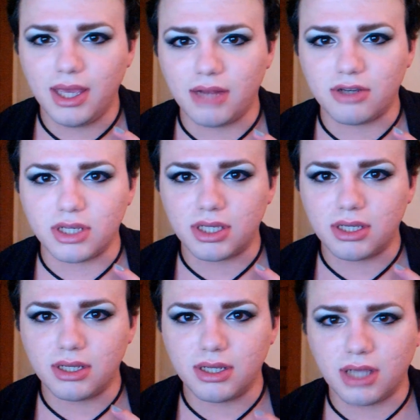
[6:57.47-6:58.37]
it'll
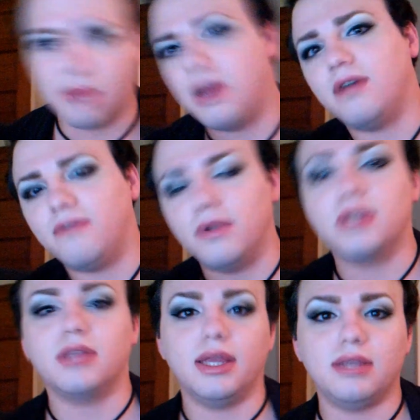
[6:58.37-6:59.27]
just come off,
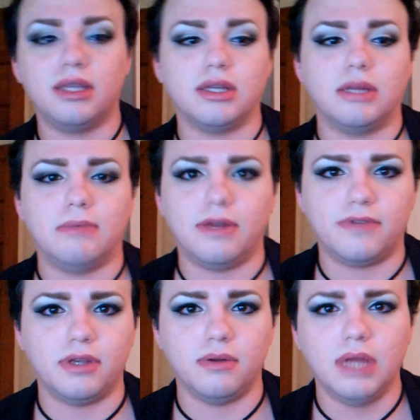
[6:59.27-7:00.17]
which they tend to come
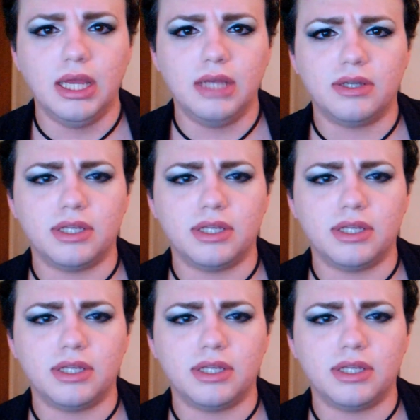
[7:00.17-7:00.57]
off too,